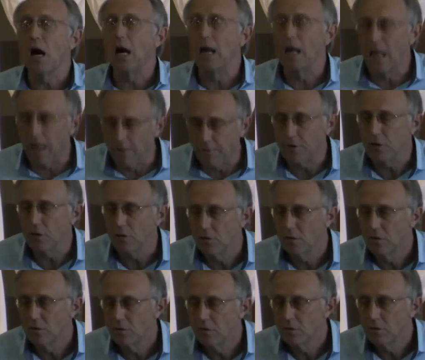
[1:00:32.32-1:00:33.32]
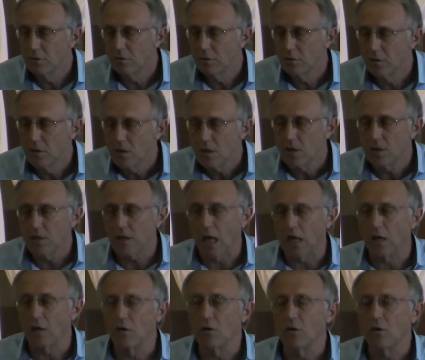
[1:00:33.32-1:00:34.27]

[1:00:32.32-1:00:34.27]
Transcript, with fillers: I love you. Thank